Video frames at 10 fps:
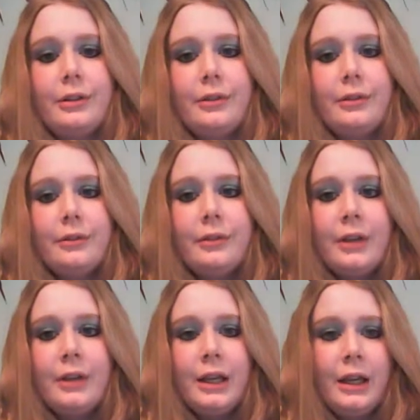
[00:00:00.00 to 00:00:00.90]
and
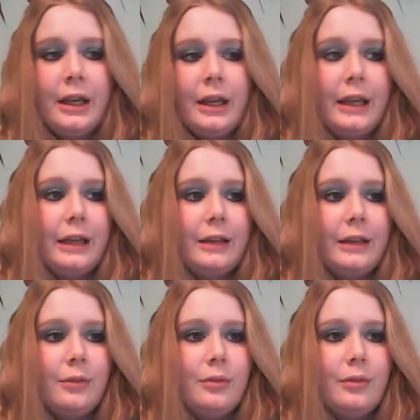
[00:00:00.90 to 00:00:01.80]
it
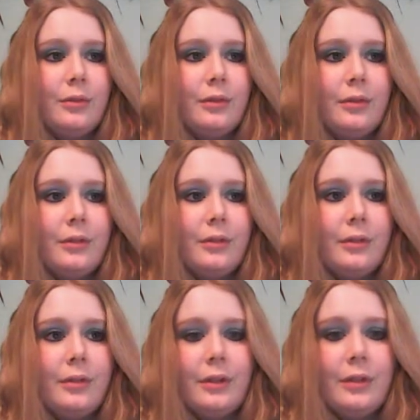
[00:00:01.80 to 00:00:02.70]

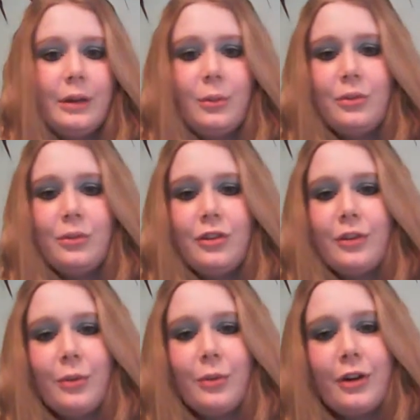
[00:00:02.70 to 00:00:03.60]

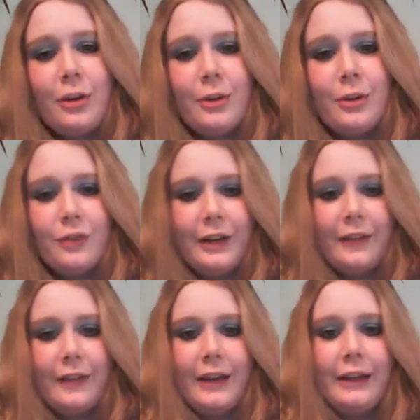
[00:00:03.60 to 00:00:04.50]
was hard to do much of
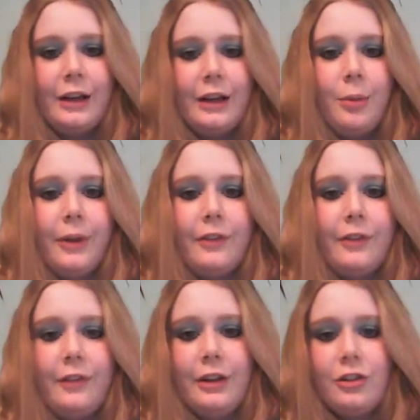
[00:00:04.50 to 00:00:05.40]
anything, you know, plus the
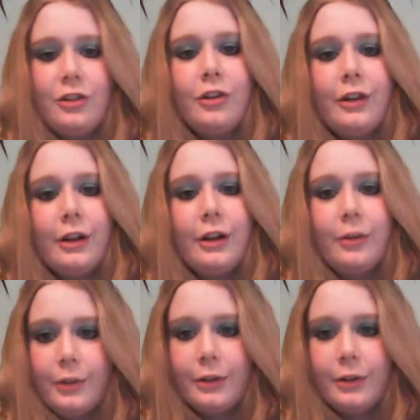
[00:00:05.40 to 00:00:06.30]
stitches, you
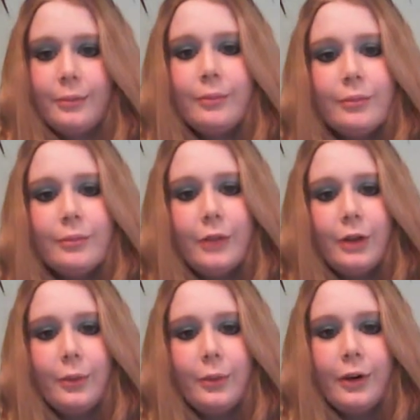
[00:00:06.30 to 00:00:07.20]
know, were
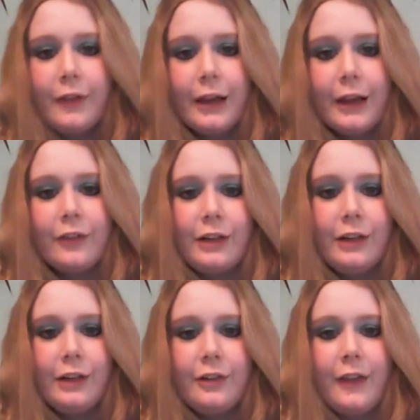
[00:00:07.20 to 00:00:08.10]
new and all that, so you
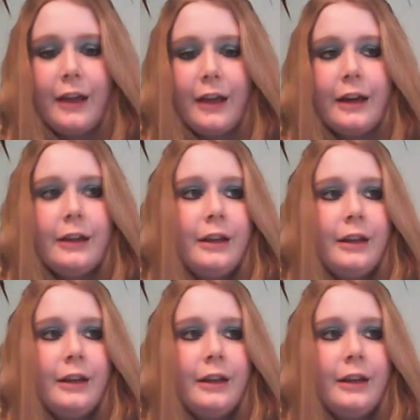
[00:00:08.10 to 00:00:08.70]
get used to that.